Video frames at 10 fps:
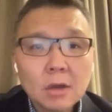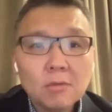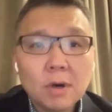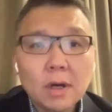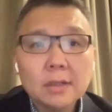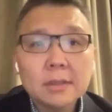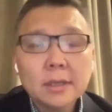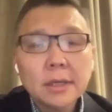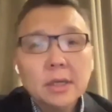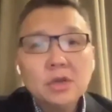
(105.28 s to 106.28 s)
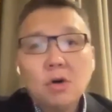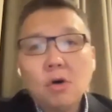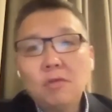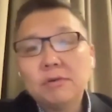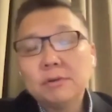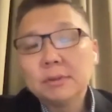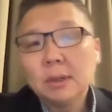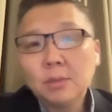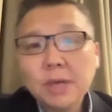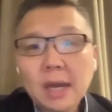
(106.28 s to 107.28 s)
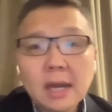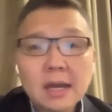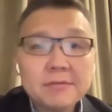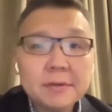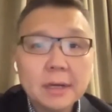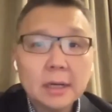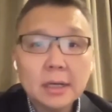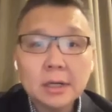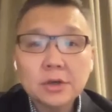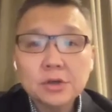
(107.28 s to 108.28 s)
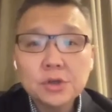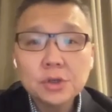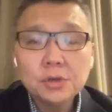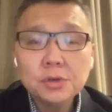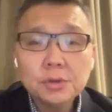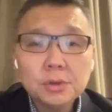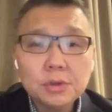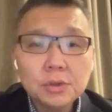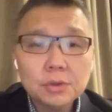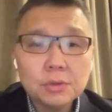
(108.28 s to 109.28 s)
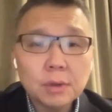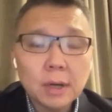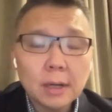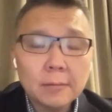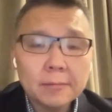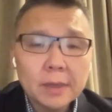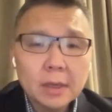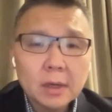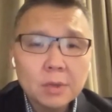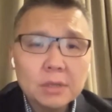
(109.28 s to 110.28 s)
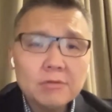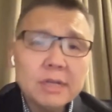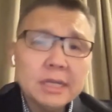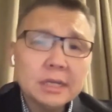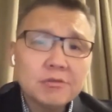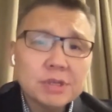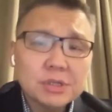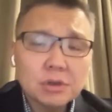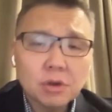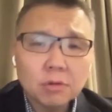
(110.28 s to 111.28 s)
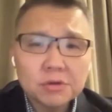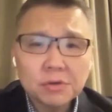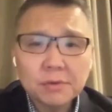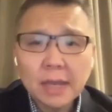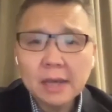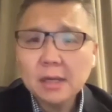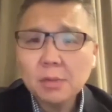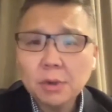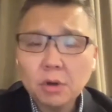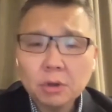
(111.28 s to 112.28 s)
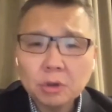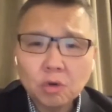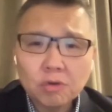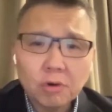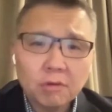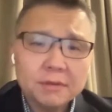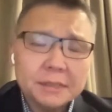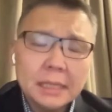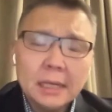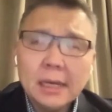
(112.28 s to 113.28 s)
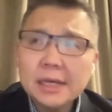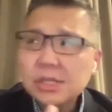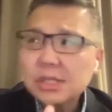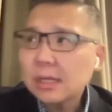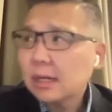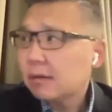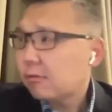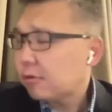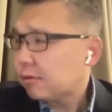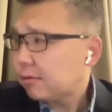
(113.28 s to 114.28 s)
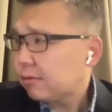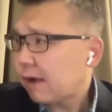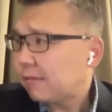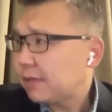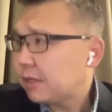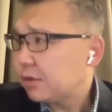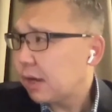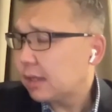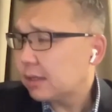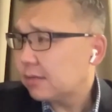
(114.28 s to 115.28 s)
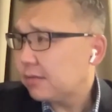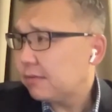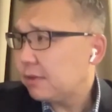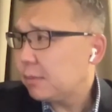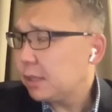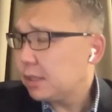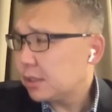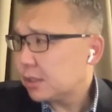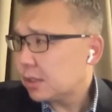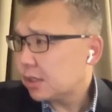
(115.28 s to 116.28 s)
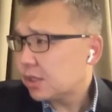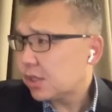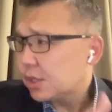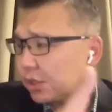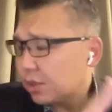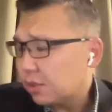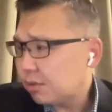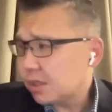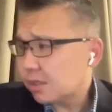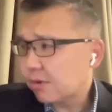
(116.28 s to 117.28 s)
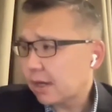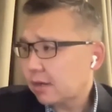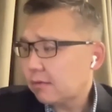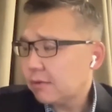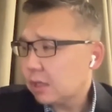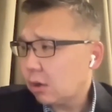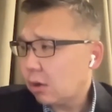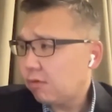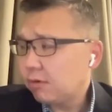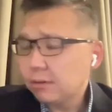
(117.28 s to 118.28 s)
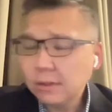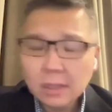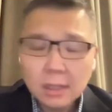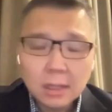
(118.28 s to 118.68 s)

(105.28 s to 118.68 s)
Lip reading: Well, at oval, we have continued to we really increased the knowledge of the area we call North Oval. It's roughly 250 meters extension to the strike of the oval